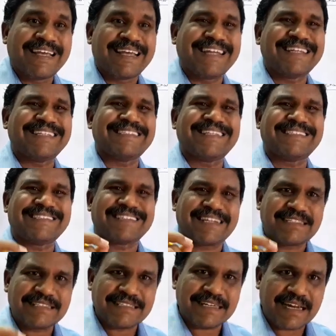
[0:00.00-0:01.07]
It is the
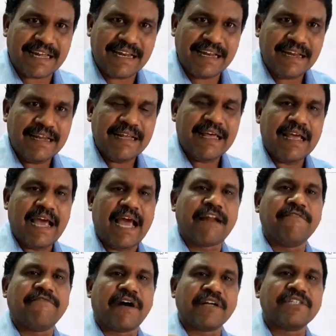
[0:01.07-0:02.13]
structural
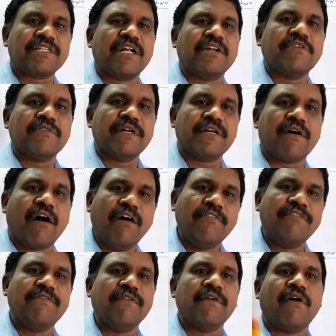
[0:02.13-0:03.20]
and functional unit
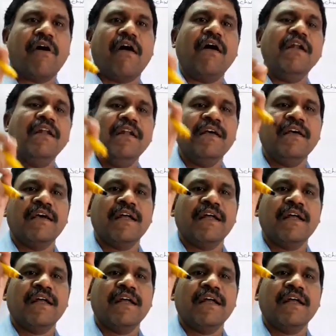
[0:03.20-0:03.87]
of all